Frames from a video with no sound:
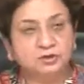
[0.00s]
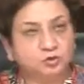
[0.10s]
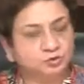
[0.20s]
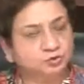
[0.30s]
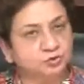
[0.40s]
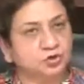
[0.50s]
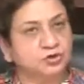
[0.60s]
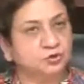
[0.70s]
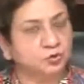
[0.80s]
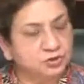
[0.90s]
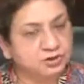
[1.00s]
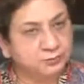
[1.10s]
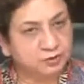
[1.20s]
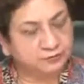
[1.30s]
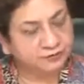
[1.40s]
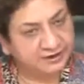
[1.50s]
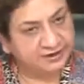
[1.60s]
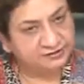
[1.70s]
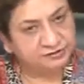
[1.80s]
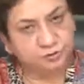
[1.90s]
Those who got a good number of eggs,